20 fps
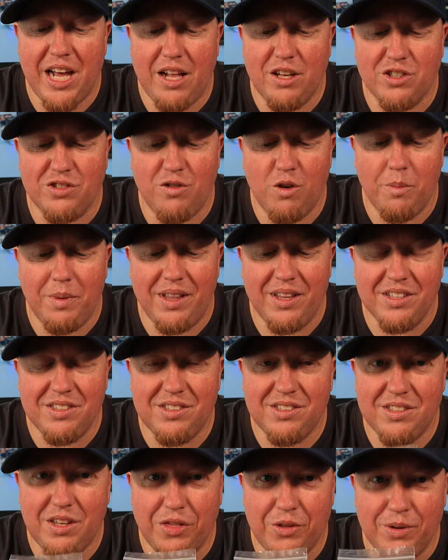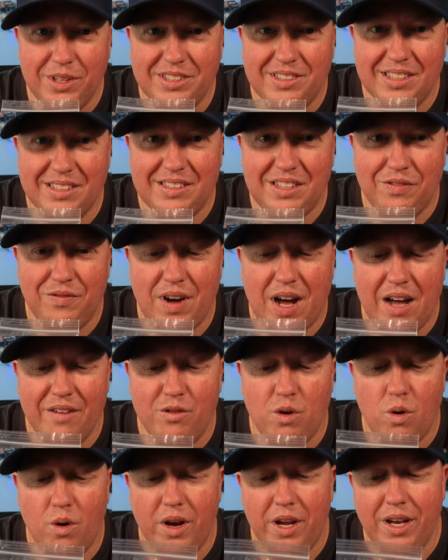challenge for me. This is the
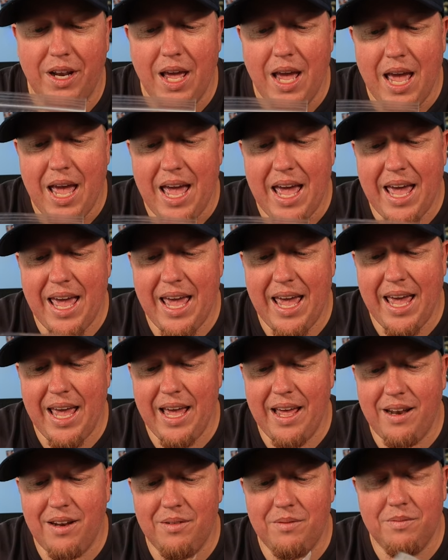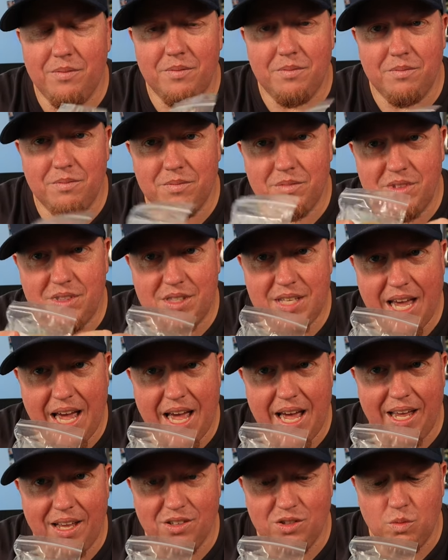365 coin and
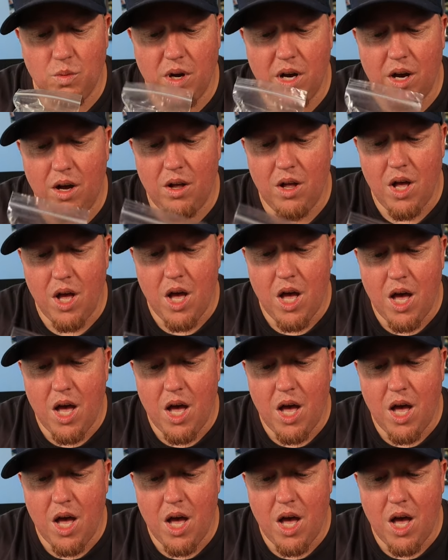tag as well.